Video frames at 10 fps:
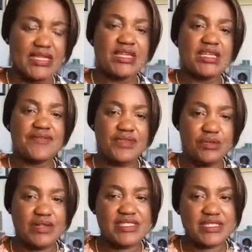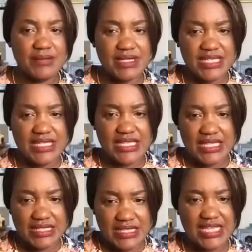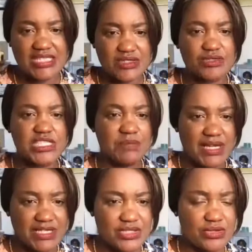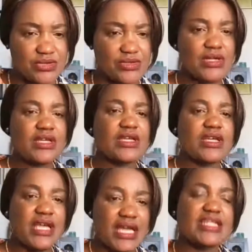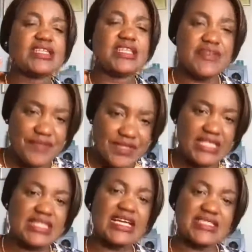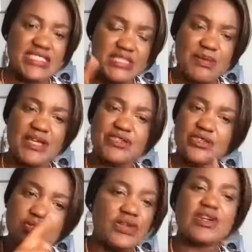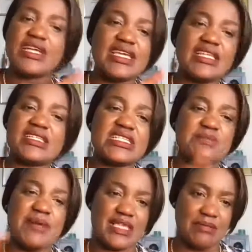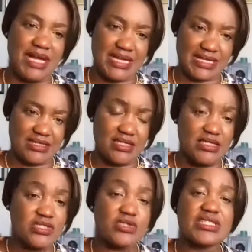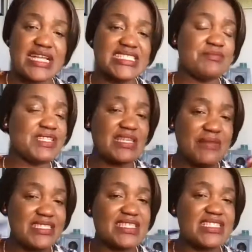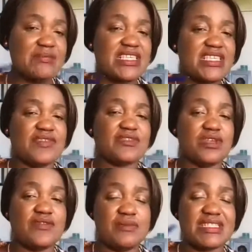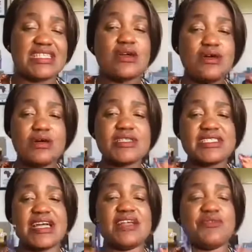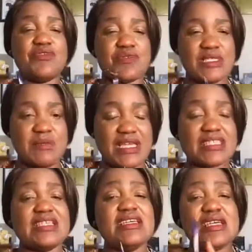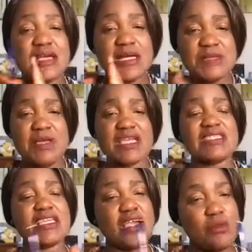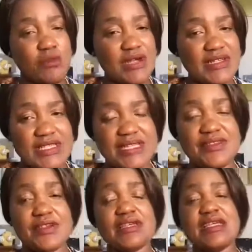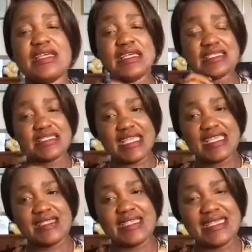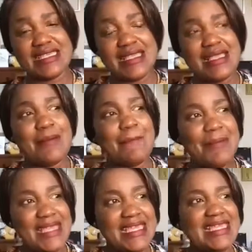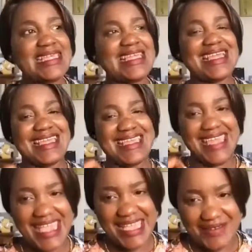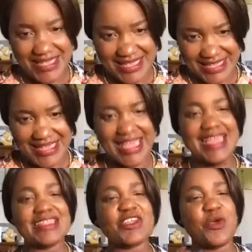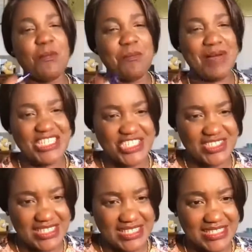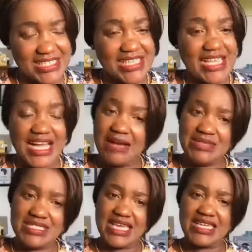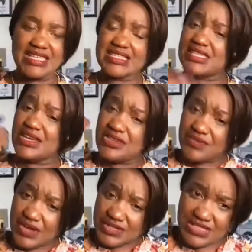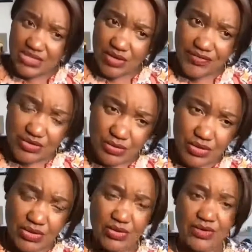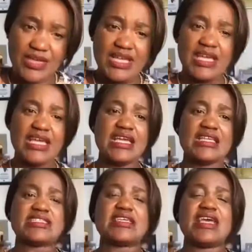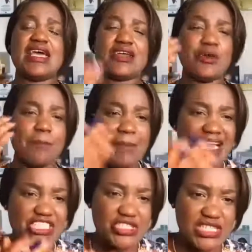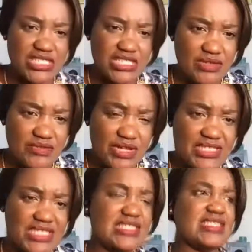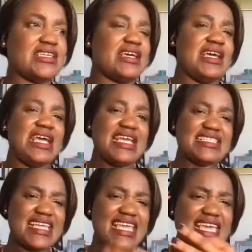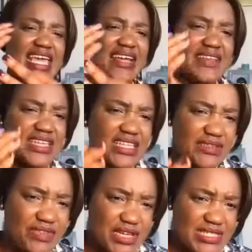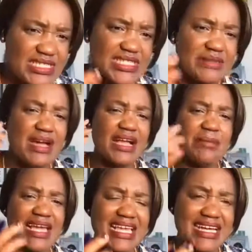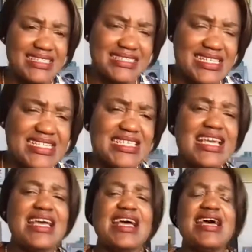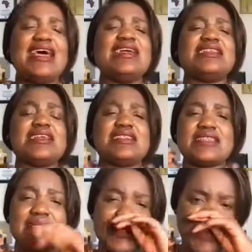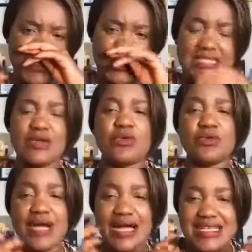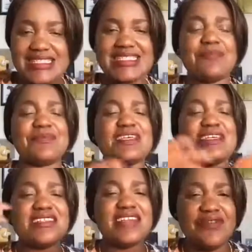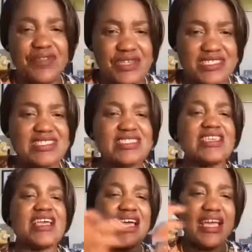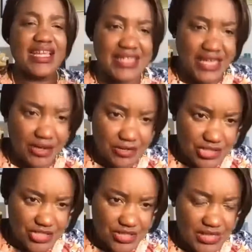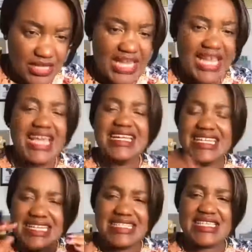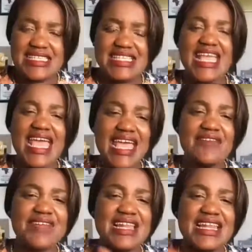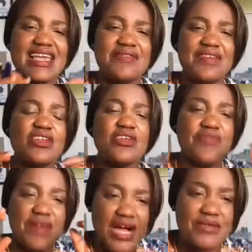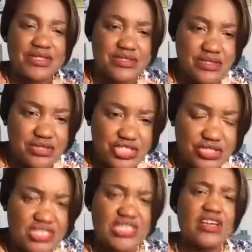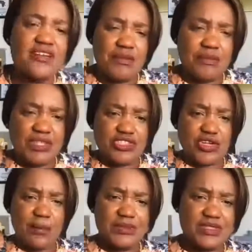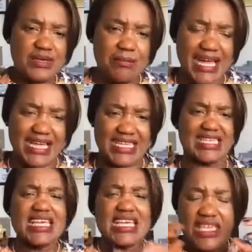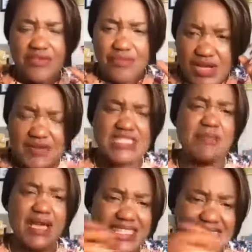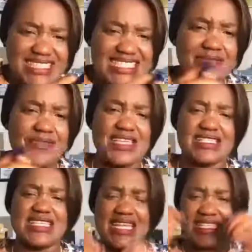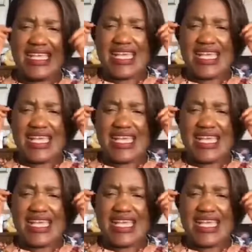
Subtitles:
If you want somebody next to respect you, and if it doesn't respect you, you're not going to get the respect back. So that's been the message I've been giving to everybody. All start with respect, respecting one another. Secondly, being caring and compassionate. I'm saying this, the university of tomorrow, it's a compassionate university, it's a caring university marked by kindness, and it's a university who accepts diversity and inclusion. And this is in every level of our institutions, from the top to the back. If we respect these things that